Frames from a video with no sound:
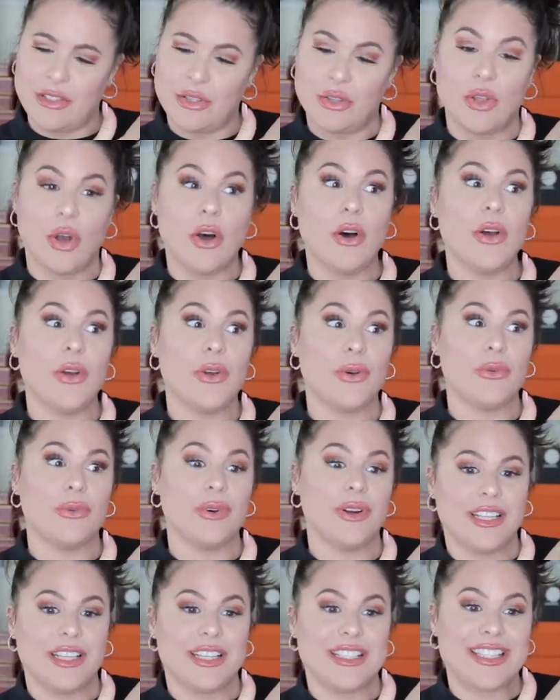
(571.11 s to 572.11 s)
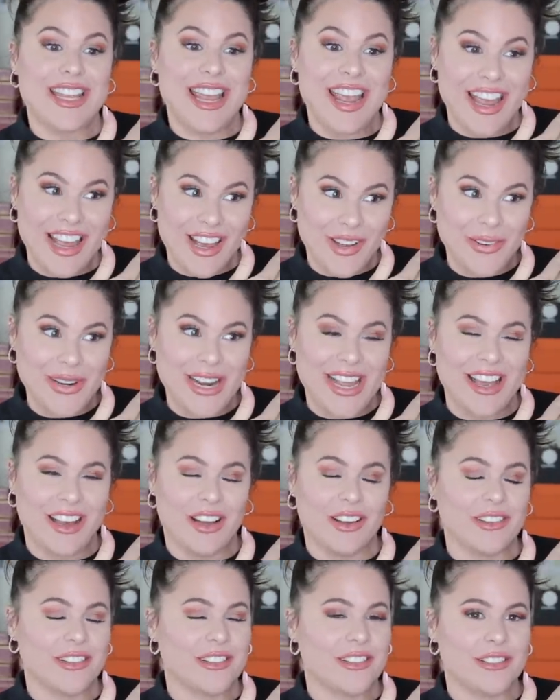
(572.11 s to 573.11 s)
No, the
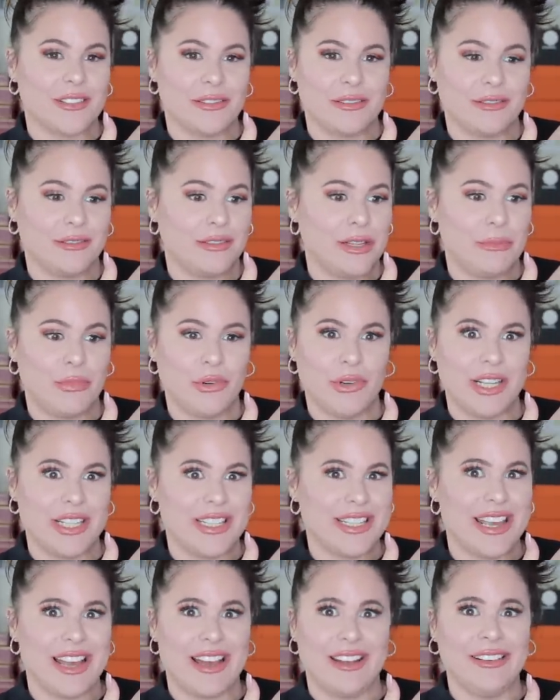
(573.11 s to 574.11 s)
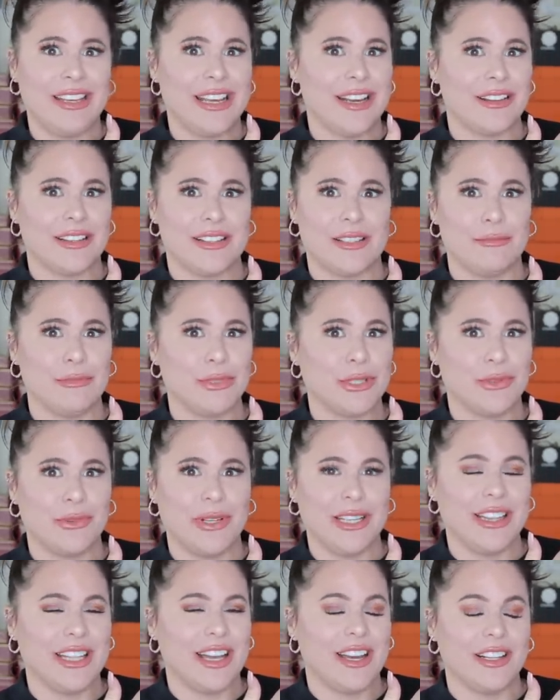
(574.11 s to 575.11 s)
townhouse. We bought a townhouse in
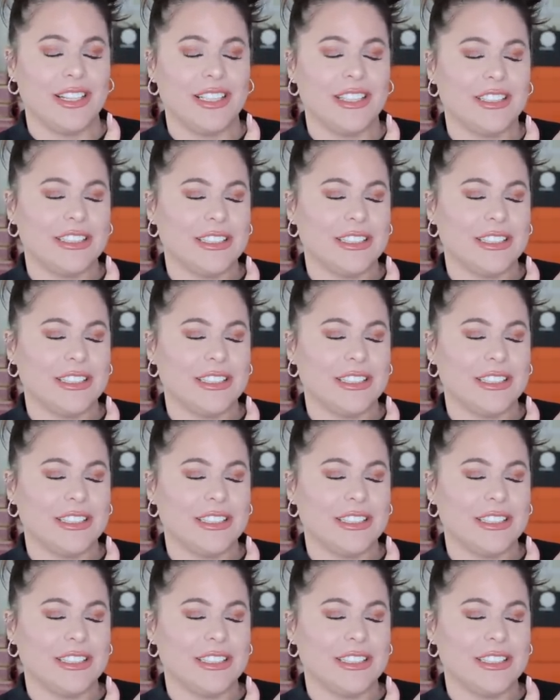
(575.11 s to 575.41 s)
between that.